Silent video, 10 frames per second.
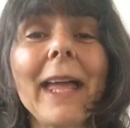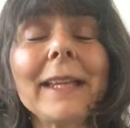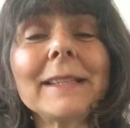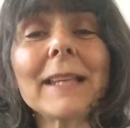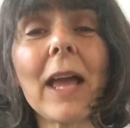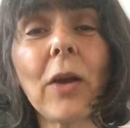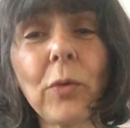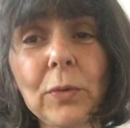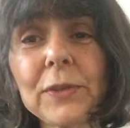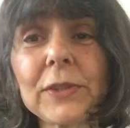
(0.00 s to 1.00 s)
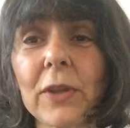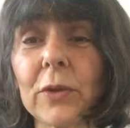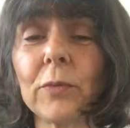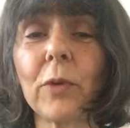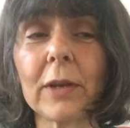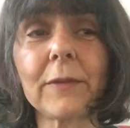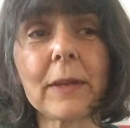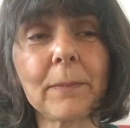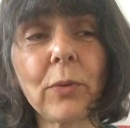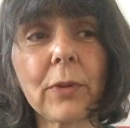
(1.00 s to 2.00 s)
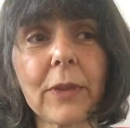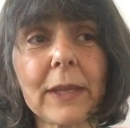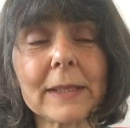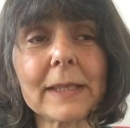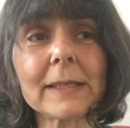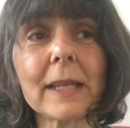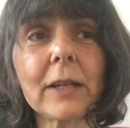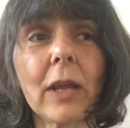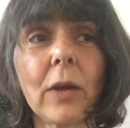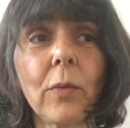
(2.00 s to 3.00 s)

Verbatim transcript: And also, one of the important things is that